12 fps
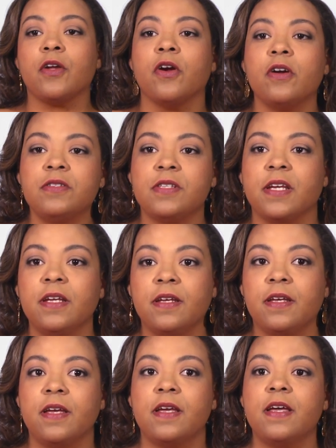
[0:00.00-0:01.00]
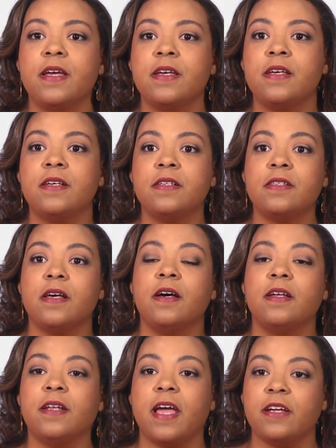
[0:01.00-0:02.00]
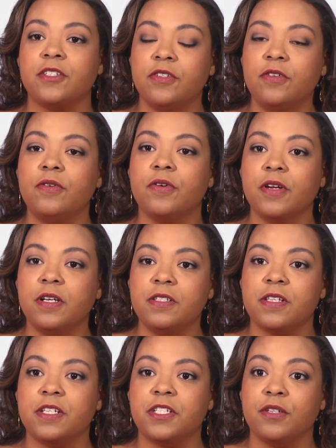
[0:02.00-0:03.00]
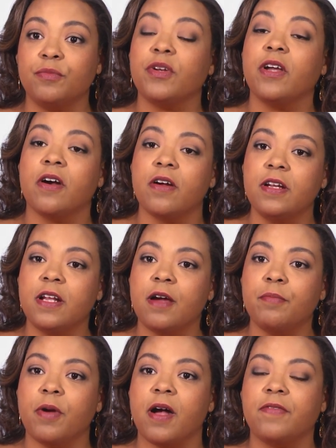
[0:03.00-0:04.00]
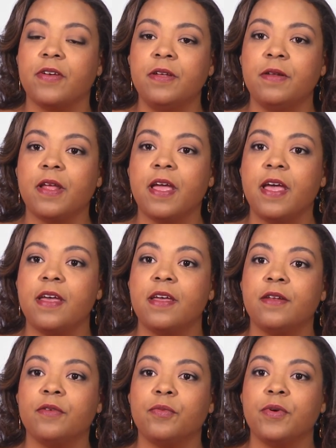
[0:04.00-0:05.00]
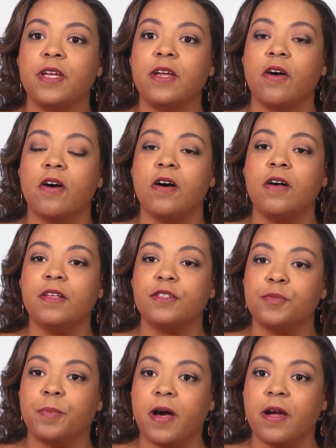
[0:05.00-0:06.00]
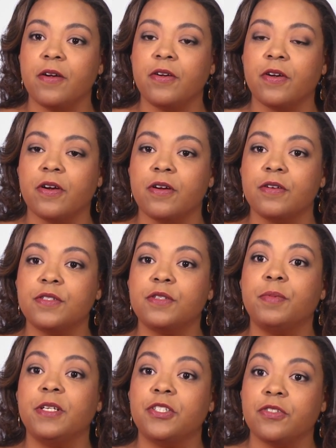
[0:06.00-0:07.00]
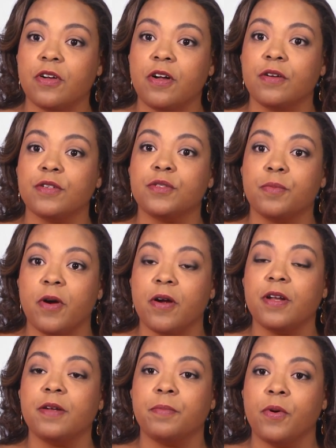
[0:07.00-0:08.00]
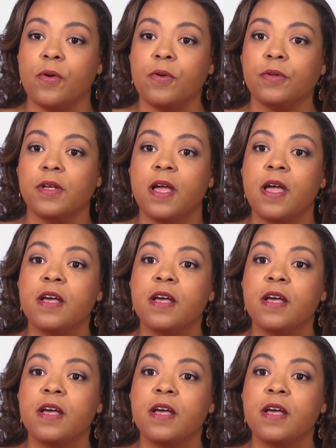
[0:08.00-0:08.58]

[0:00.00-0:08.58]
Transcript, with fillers: Girls Inc. is a national organization. We are a nonprofit and we all inspire girls to be strong, smart, and bold.